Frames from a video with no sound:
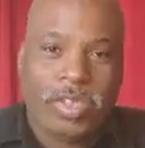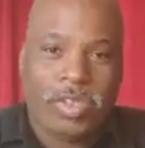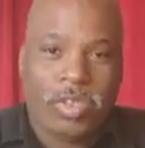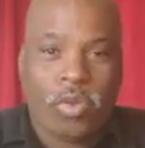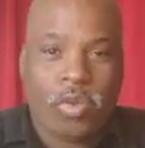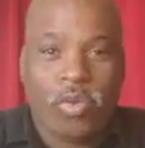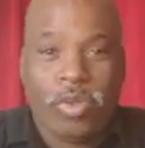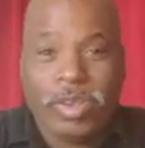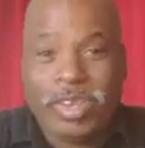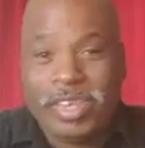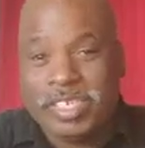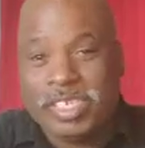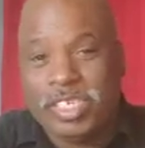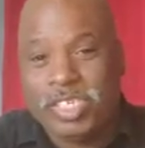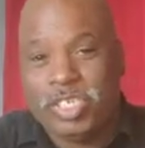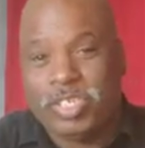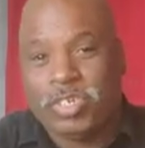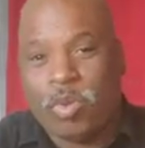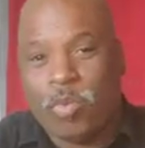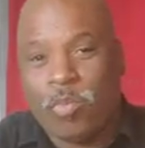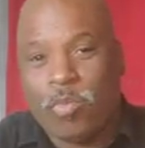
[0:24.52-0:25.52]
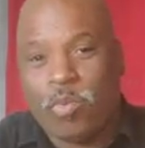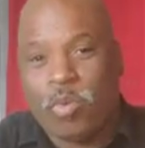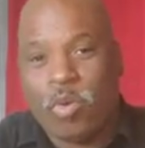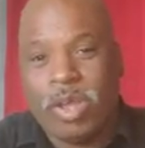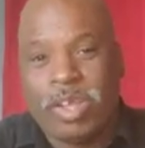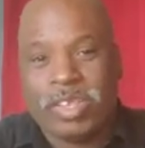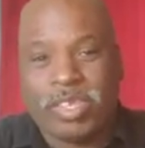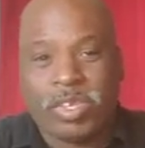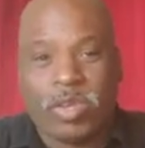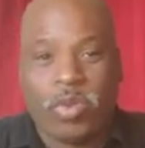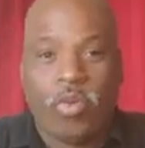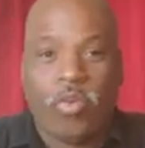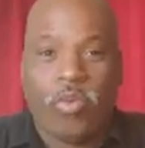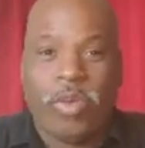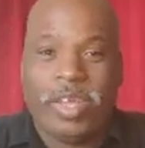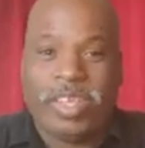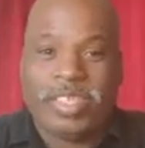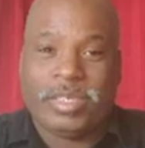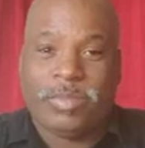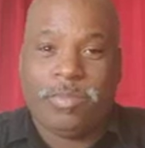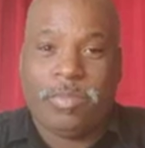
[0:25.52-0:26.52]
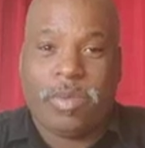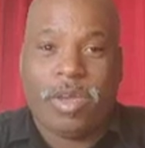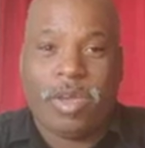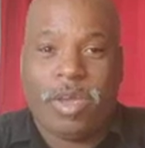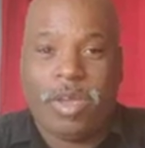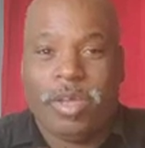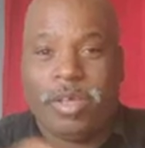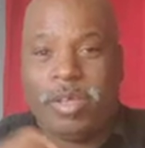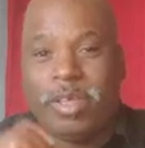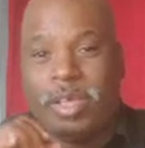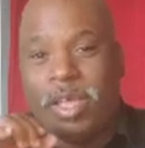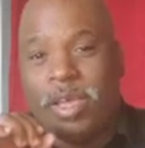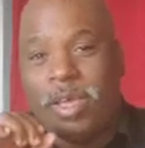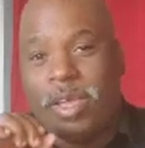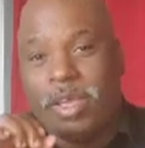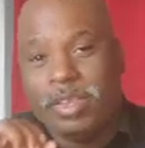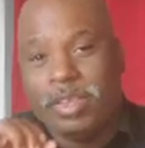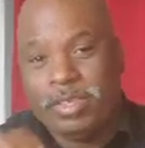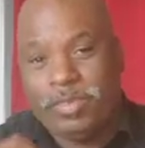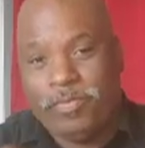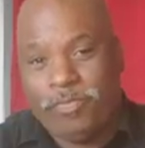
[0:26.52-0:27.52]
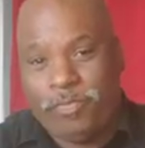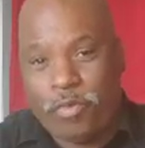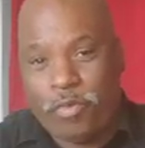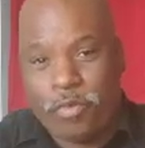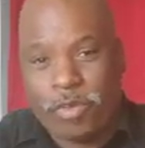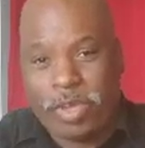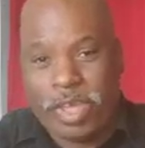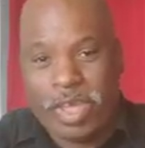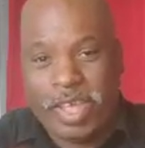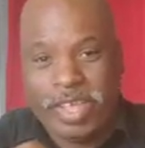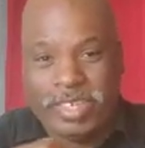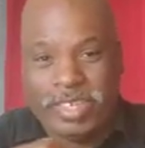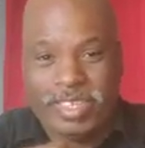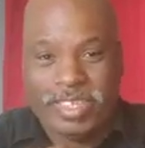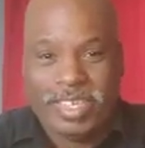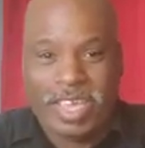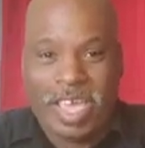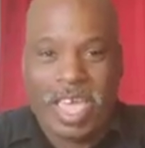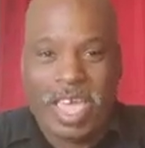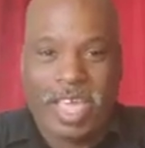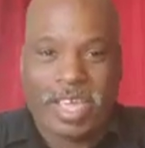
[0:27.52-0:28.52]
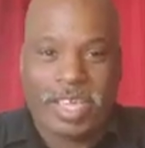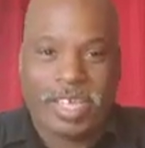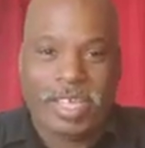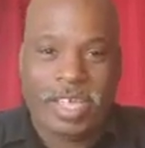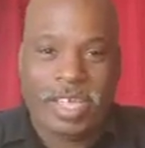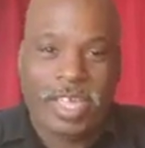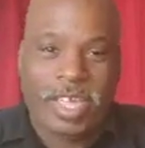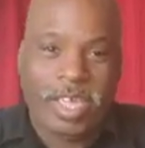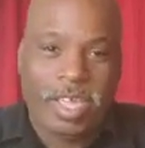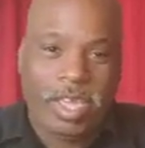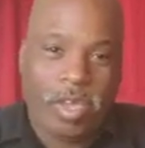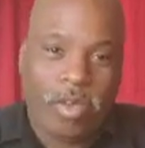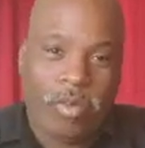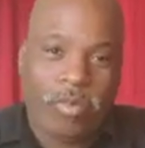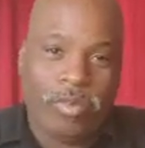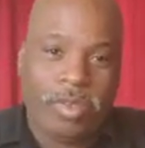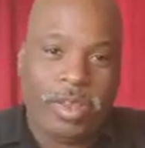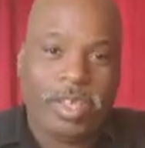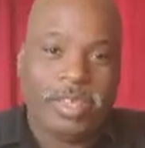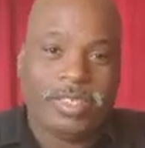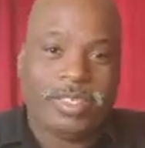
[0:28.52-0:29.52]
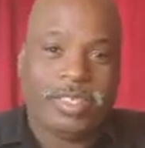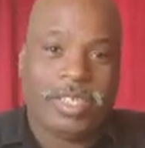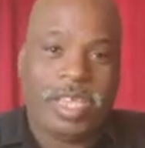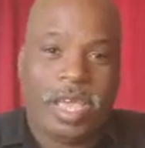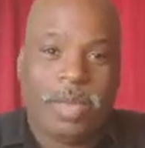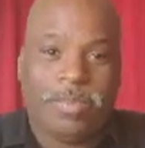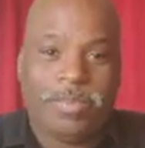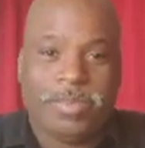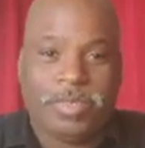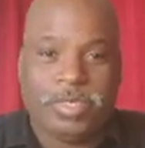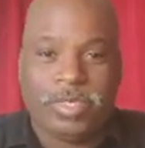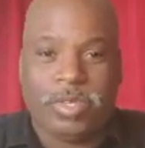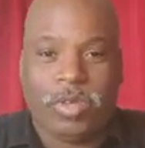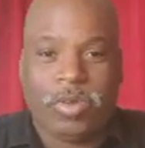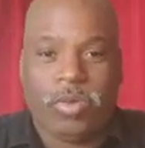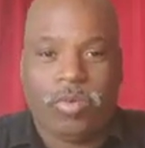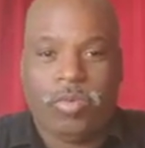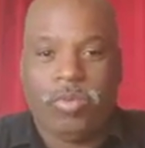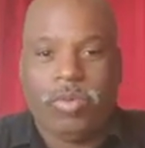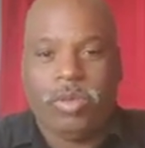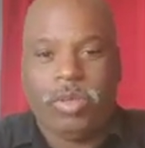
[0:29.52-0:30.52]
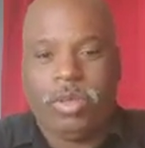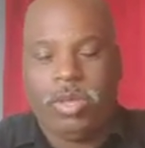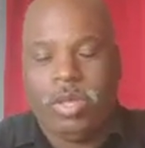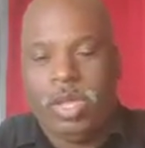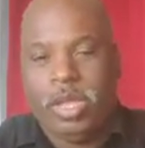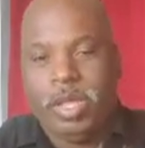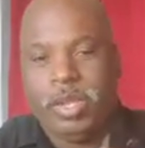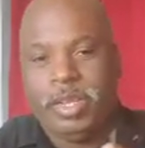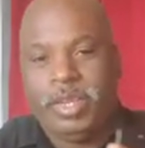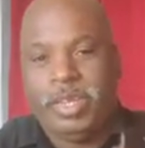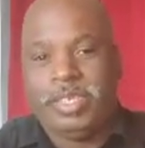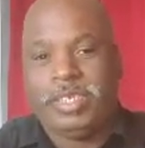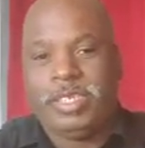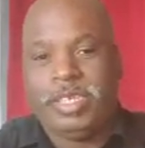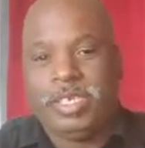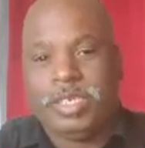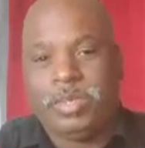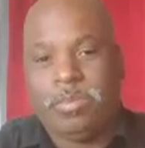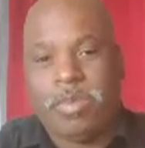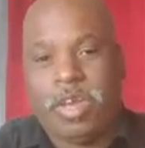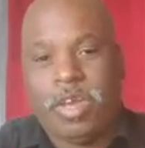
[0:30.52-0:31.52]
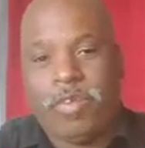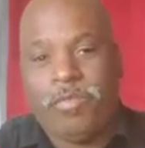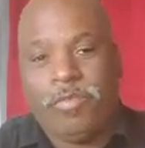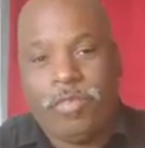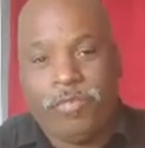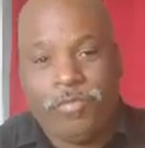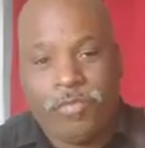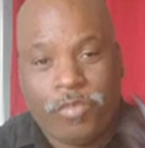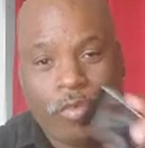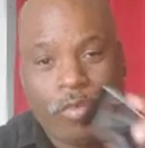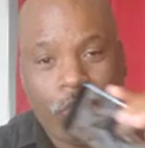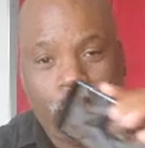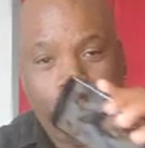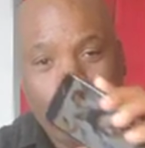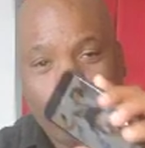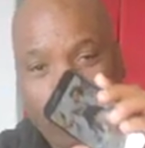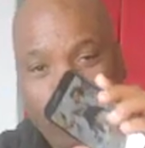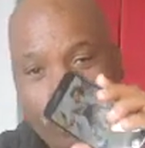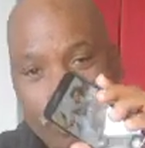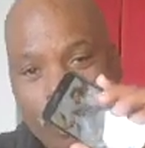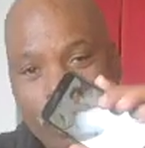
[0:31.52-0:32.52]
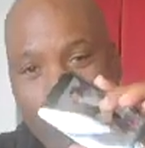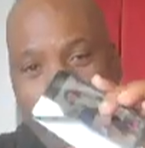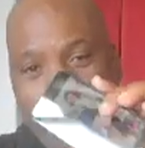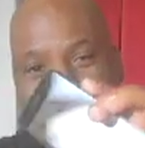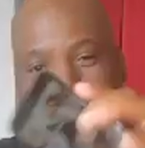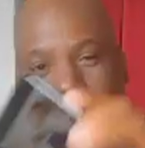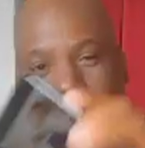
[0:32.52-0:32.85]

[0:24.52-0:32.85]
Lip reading: How you doing? This is your boy QSMar 4K Tech, and on this episode, this is my review